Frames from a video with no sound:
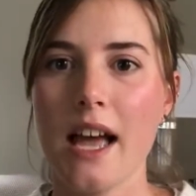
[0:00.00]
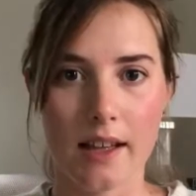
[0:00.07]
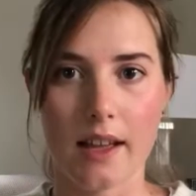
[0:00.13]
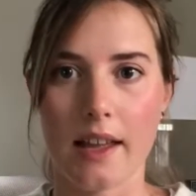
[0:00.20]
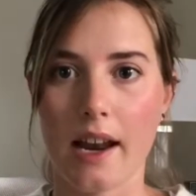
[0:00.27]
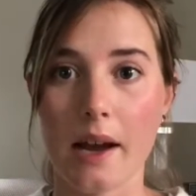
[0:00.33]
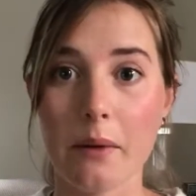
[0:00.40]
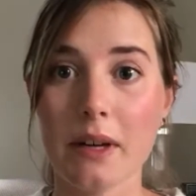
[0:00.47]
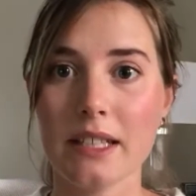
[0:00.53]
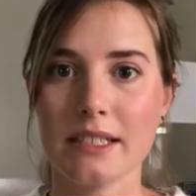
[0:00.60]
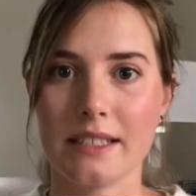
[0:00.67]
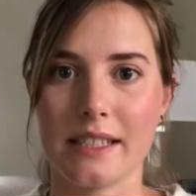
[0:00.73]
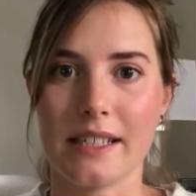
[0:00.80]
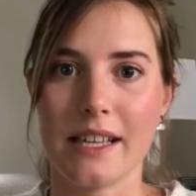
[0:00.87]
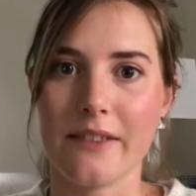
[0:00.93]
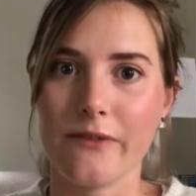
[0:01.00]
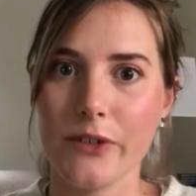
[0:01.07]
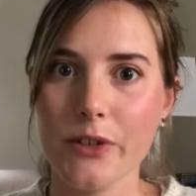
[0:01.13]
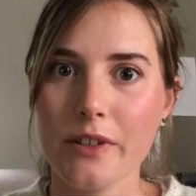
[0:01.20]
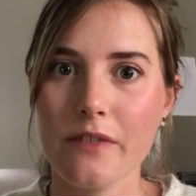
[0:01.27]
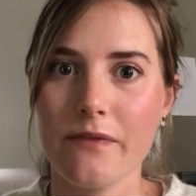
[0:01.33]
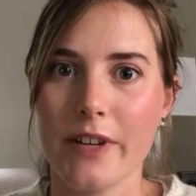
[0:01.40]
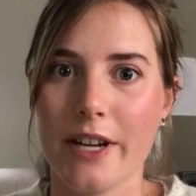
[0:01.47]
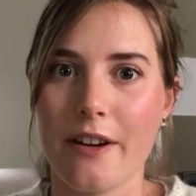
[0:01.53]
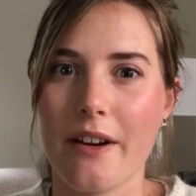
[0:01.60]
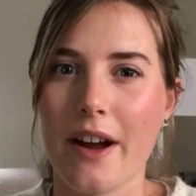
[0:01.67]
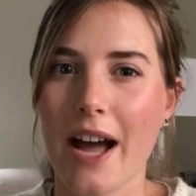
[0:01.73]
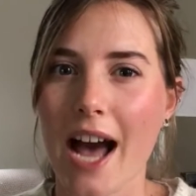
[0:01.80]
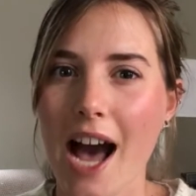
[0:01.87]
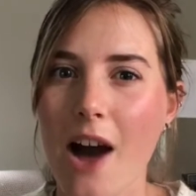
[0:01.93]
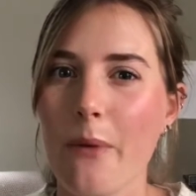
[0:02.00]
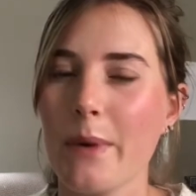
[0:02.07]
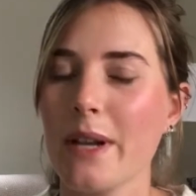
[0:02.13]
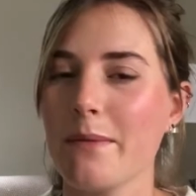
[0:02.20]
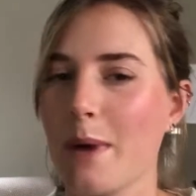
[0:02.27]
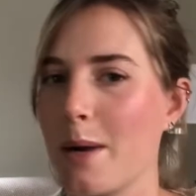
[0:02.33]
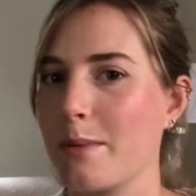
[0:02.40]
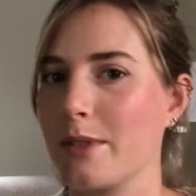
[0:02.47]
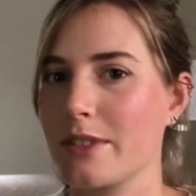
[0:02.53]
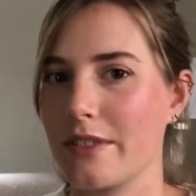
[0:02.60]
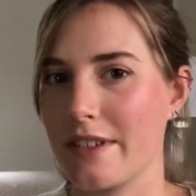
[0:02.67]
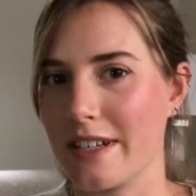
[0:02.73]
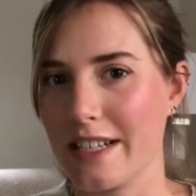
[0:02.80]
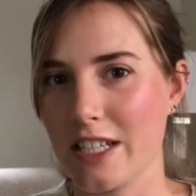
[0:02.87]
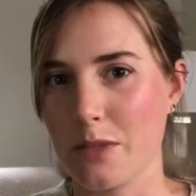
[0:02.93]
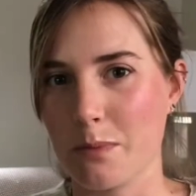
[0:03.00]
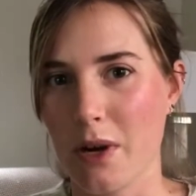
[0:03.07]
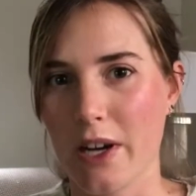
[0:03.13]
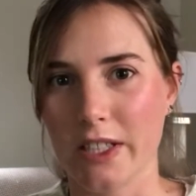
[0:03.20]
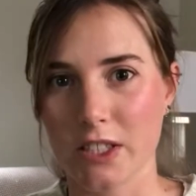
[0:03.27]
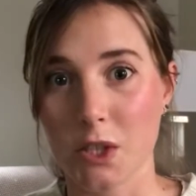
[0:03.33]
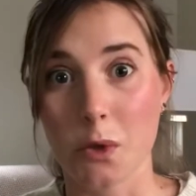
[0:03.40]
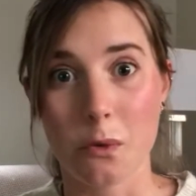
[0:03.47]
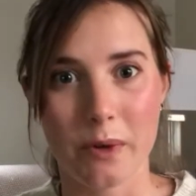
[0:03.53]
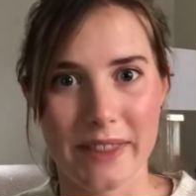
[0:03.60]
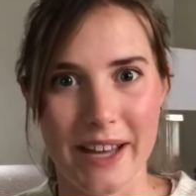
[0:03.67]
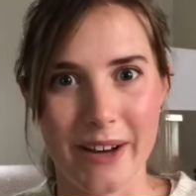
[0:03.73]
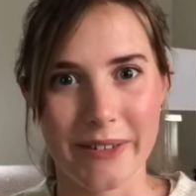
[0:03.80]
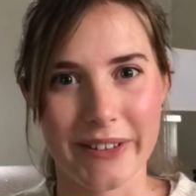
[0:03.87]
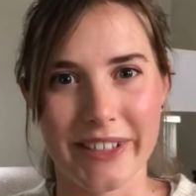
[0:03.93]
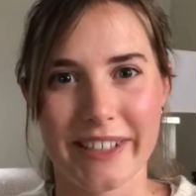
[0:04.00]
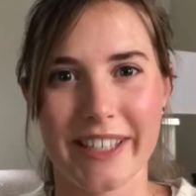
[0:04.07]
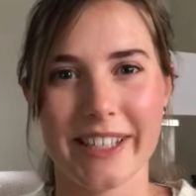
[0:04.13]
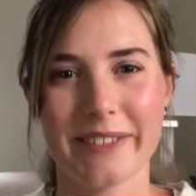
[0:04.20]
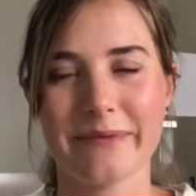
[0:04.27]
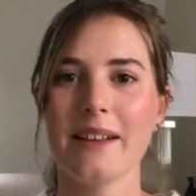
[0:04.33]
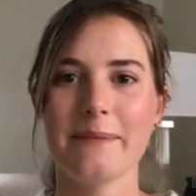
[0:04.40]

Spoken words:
and I want to see if you can figure out how many marbles are in each box without looking.